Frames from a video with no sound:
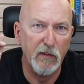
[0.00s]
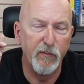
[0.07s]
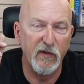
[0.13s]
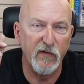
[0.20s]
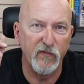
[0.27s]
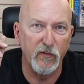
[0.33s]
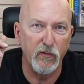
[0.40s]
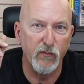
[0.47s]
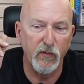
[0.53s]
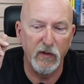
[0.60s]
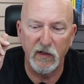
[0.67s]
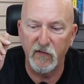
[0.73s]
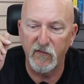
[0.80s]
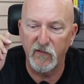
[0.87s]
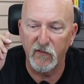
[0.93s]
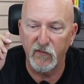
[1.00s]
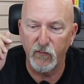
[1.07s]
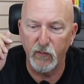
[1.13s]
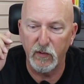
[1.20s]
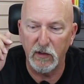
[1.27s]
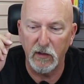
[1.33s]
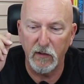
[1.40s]
piston rings as
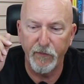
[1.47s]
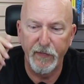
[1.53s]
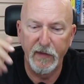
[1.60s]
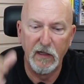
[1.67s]
well.